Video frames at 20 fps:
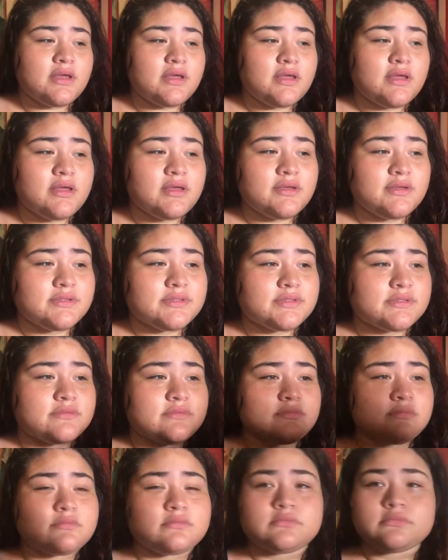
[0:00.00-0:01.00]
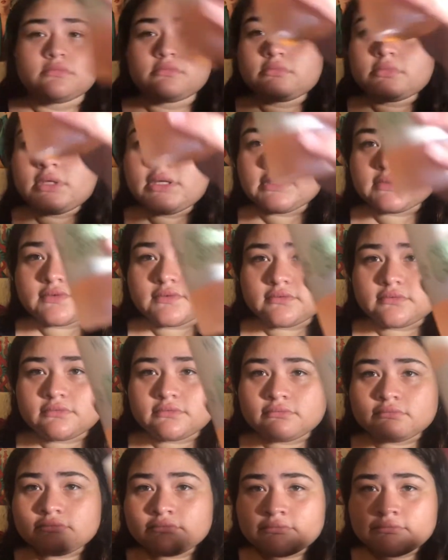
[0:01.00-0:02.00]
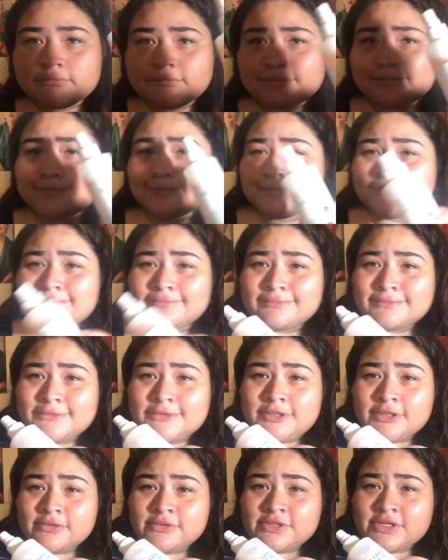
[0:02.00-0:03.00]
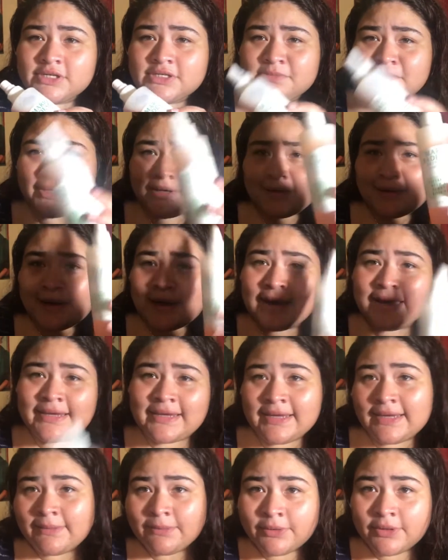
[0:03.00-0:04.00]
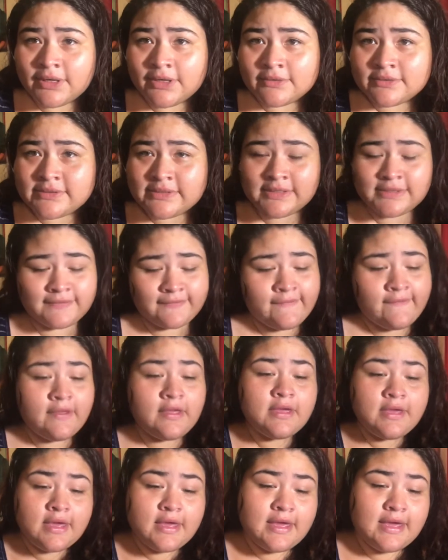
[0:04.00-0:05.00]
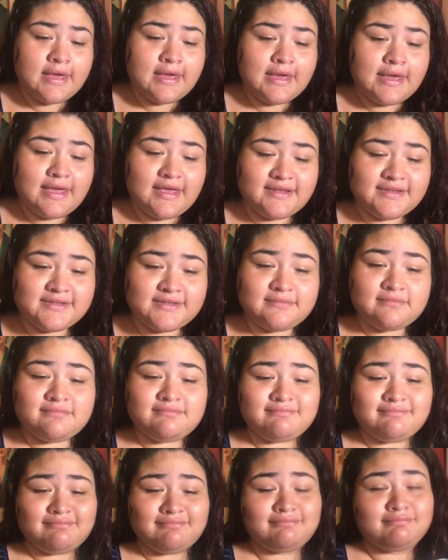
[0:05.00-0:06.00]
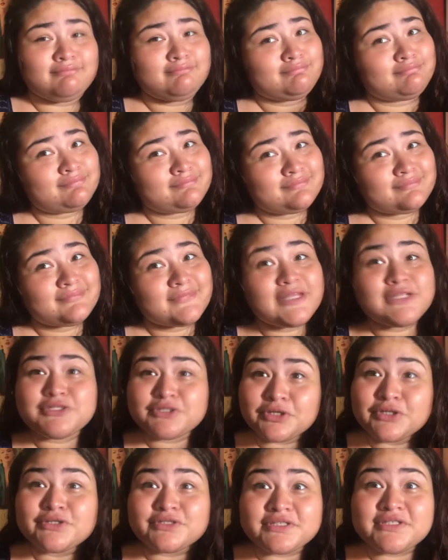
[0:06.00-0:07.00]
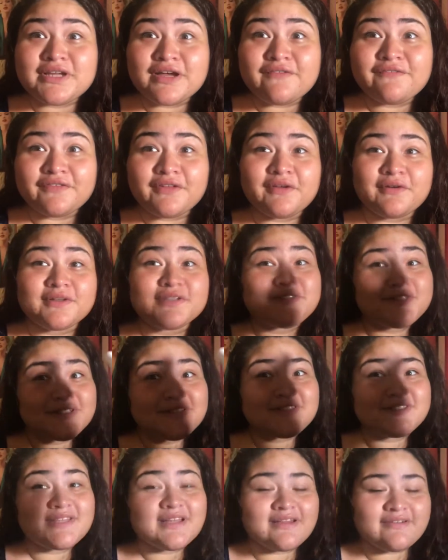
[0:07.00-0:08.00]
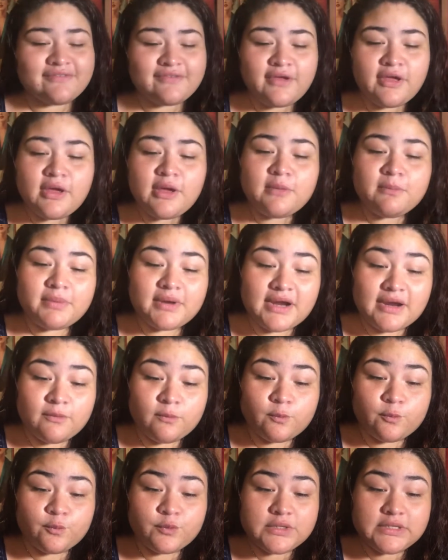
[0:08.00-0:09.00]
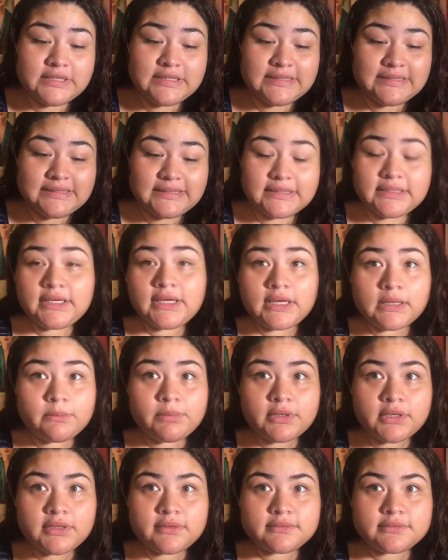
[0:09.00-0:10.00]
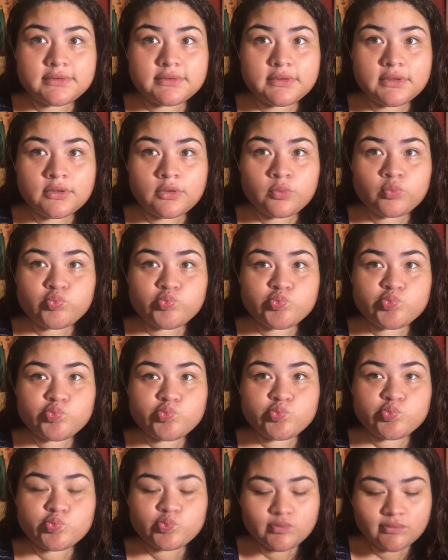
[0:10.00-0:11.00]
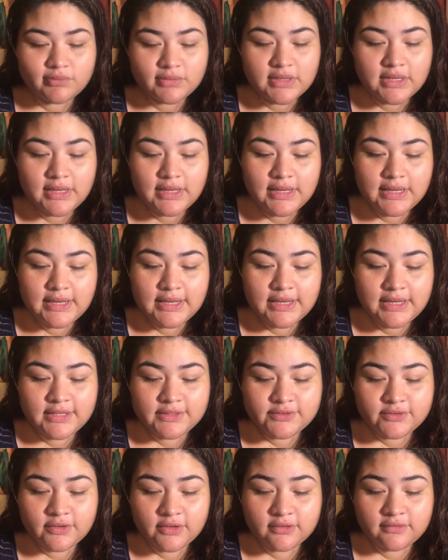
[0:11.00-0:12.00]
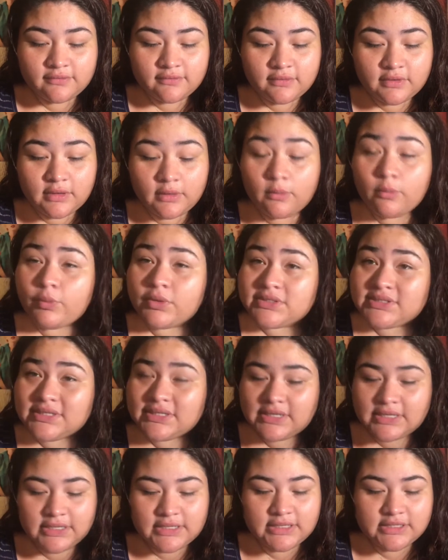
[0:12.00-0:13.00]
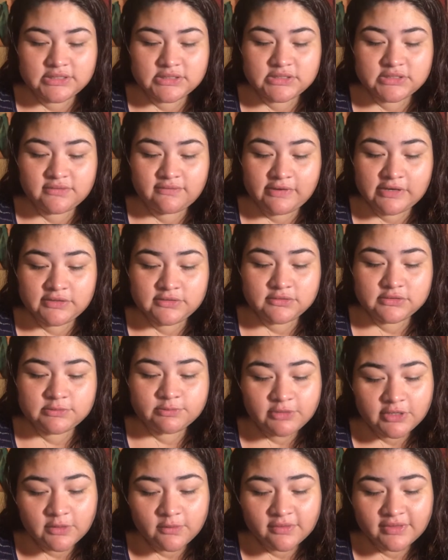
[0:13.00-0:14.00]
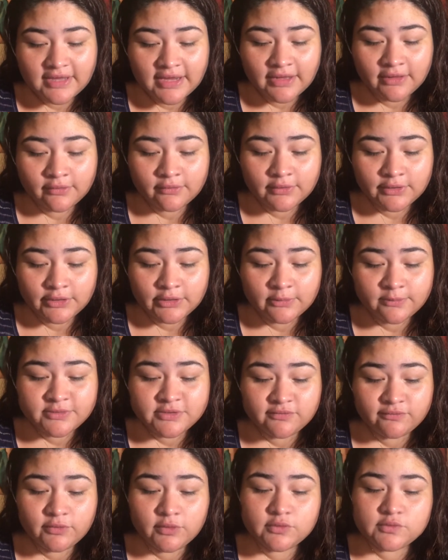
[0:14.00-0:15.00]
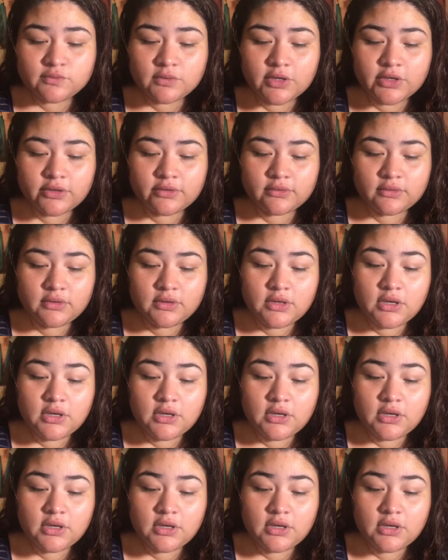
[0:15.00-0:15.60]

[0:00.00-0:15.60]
is this. Don't judge me. I can't pronounce this. It's good stuff though. It's good stuff. But I really can't pronounce it though. It is called, what's in it is facial spray with aloe, herbs, and rose water.